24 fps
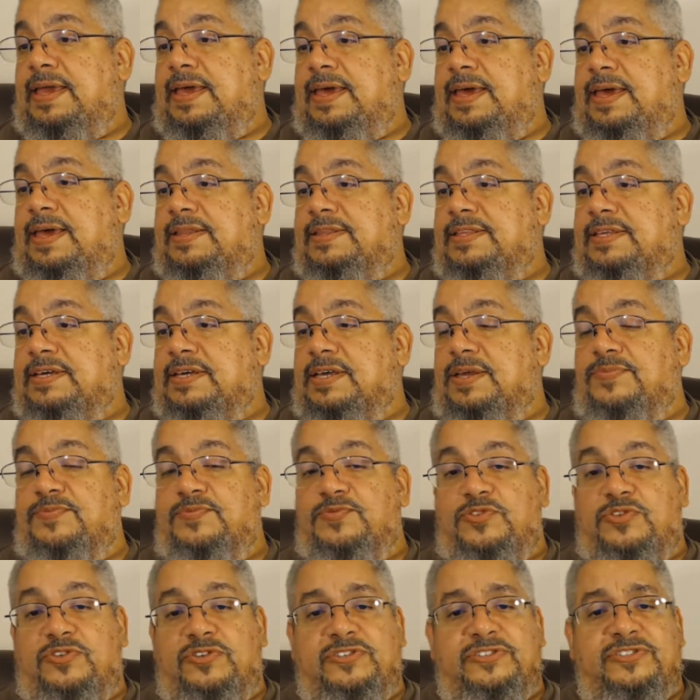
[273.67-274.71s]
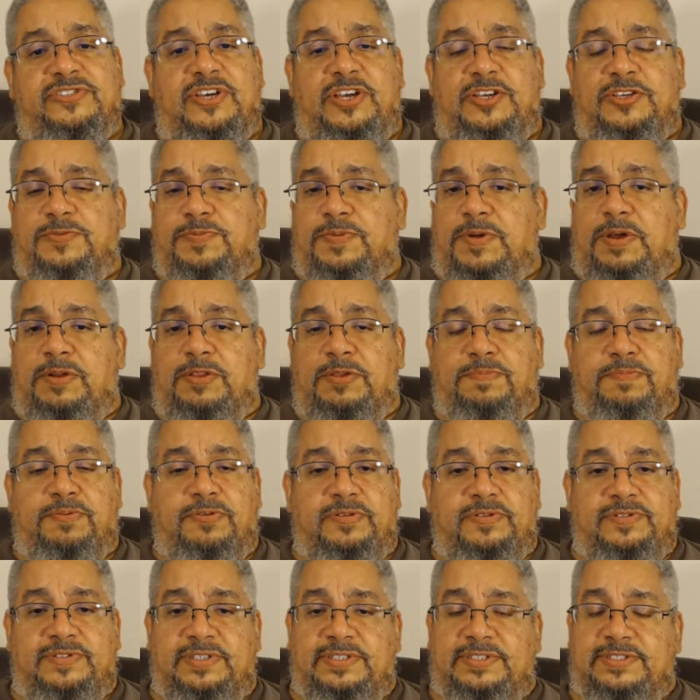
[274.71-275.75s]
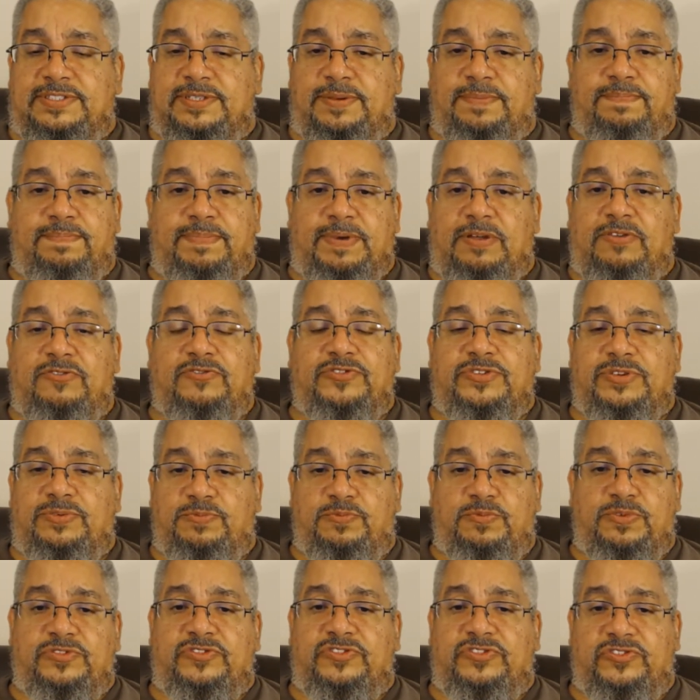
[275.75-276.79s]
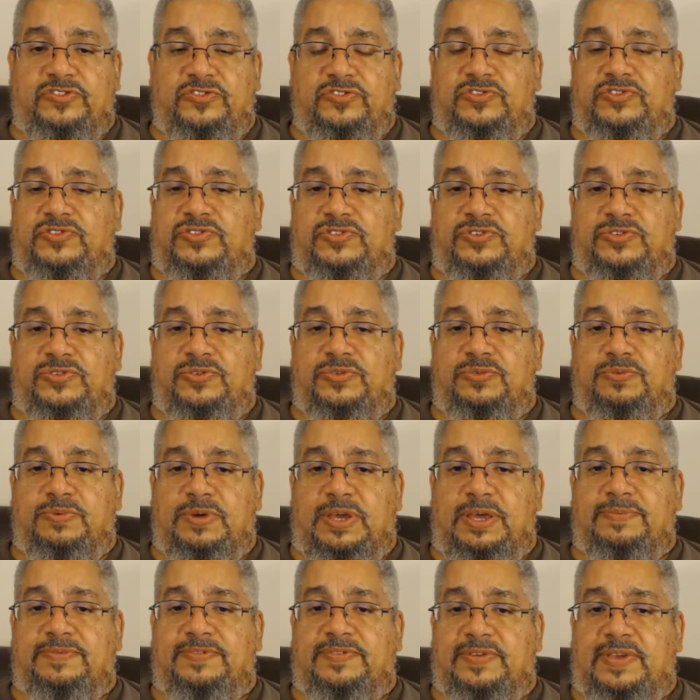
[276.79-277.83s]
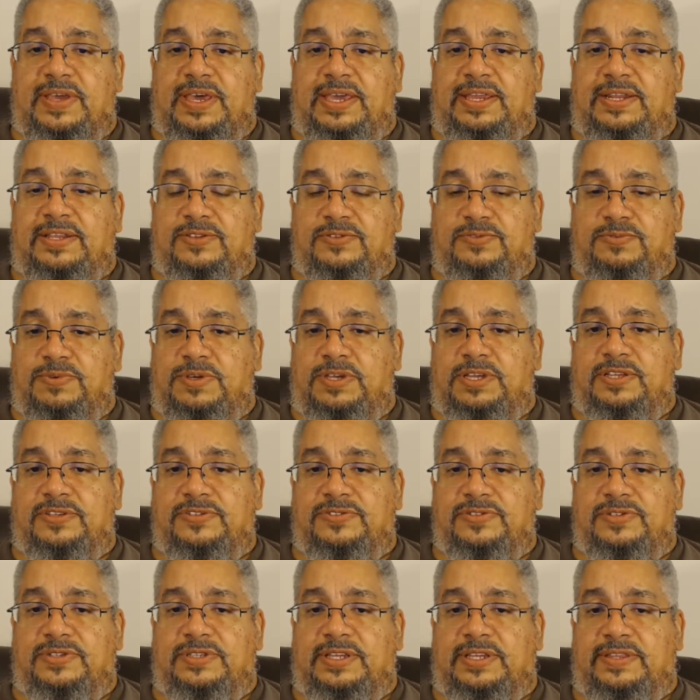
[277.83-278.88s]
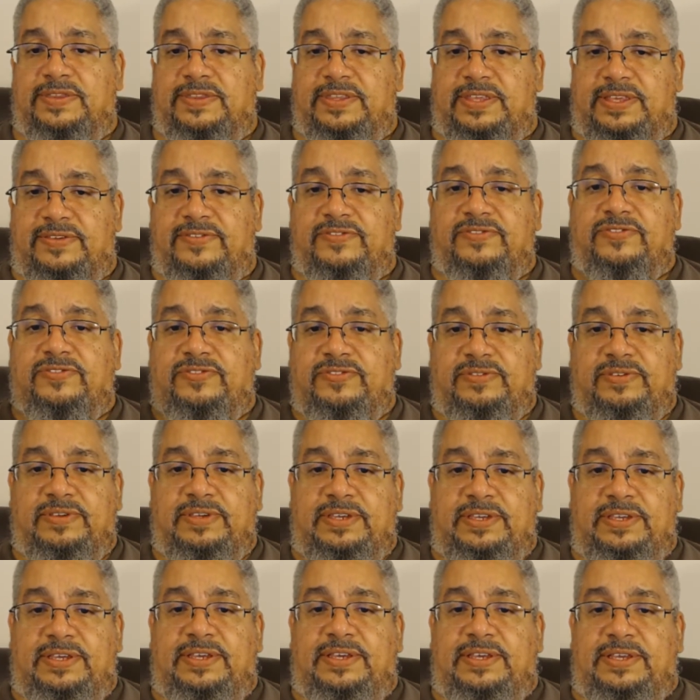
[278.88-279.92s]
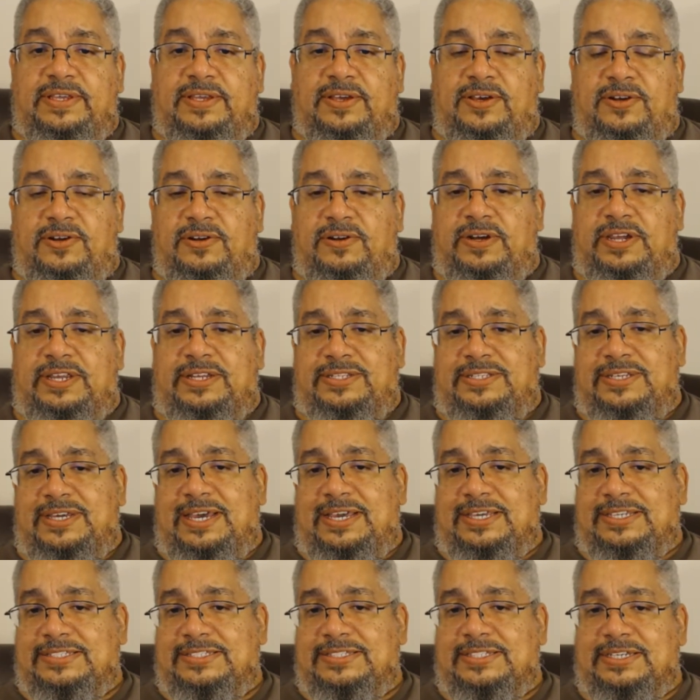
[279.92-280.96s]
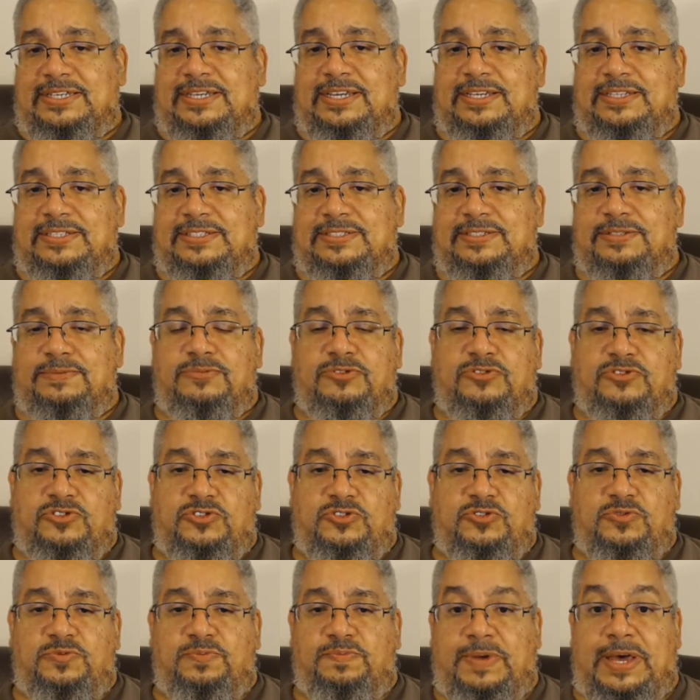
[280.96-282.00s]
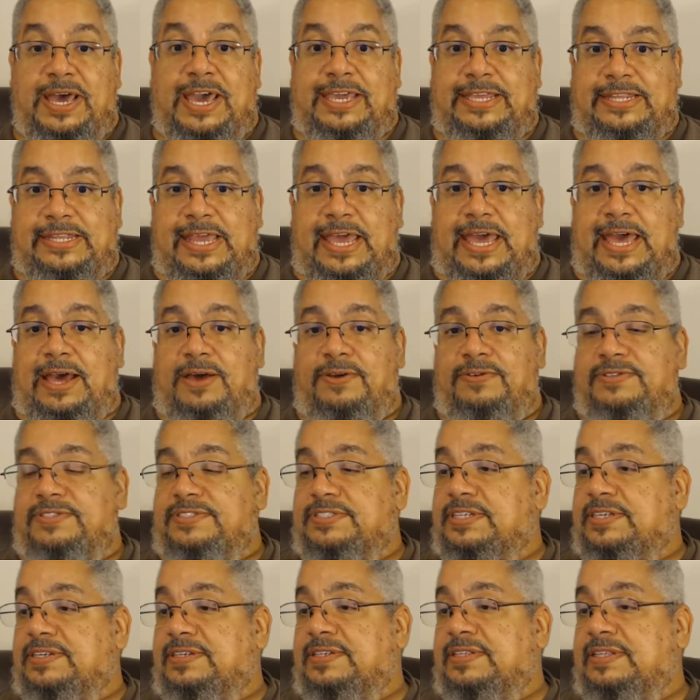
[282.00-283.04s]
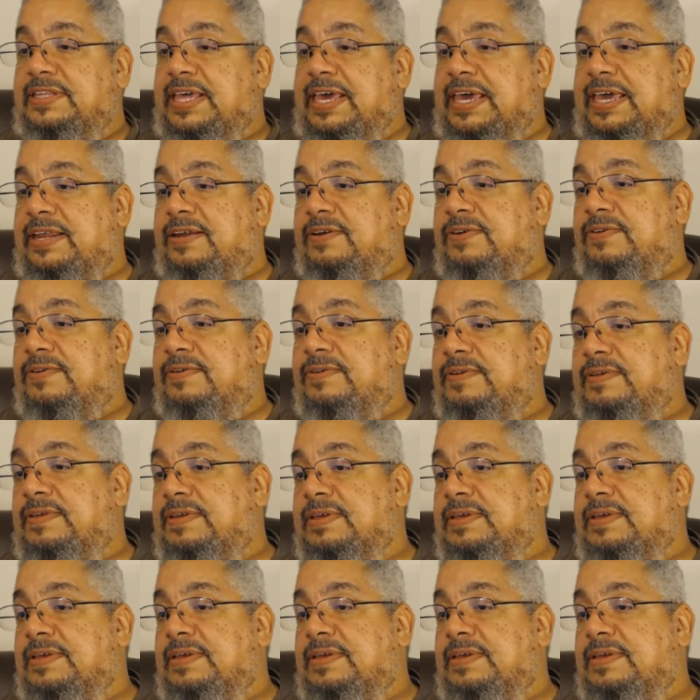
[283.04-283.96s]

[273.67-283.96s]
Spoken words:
And the Altazon probably puts in some bells and whistles to the website as well, so that things are entice the customer to buy now instead of later.